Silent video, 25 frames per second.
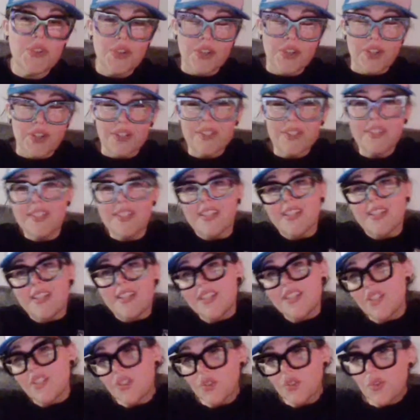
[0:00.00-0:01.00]
or
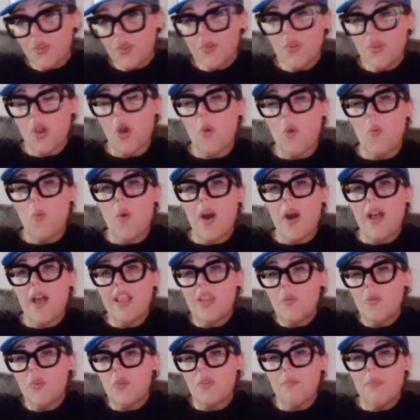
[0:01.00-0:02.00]
let, yeah, a
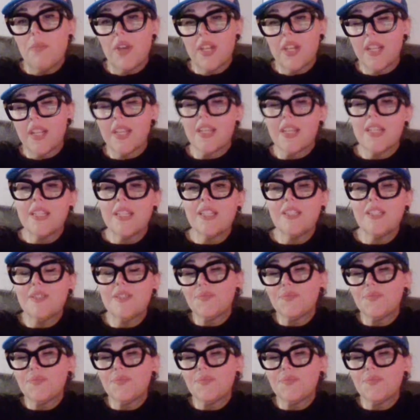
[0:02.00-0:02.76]
wallet let, with money. Let